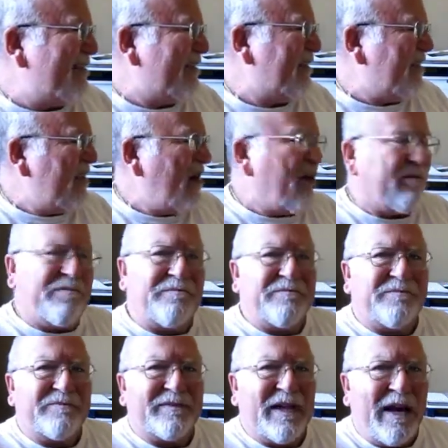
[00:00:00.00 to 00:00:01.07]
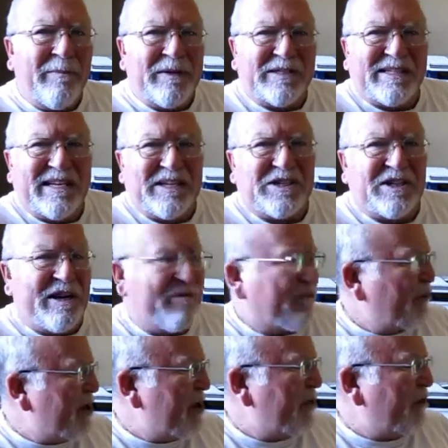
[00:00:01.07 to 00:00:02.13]
you know, I'm a sensitive
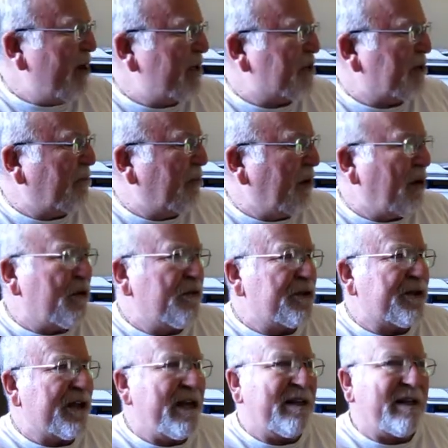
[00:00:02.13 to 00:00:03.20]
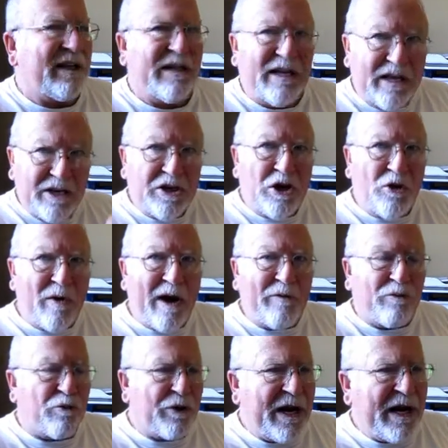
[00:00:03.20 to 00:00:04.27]
reader, I suppose, in that, you know, I
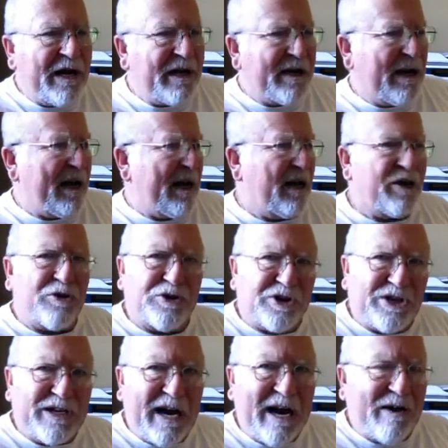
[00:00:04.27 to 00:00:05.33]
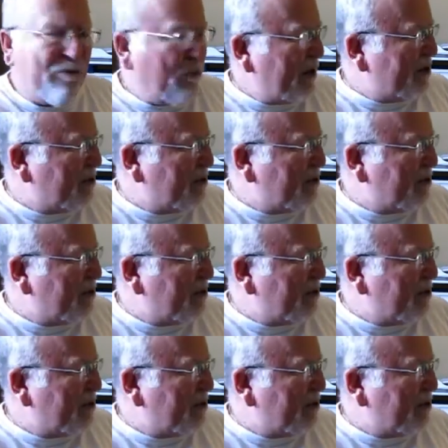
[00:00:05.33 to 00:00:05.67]
read and I understand what's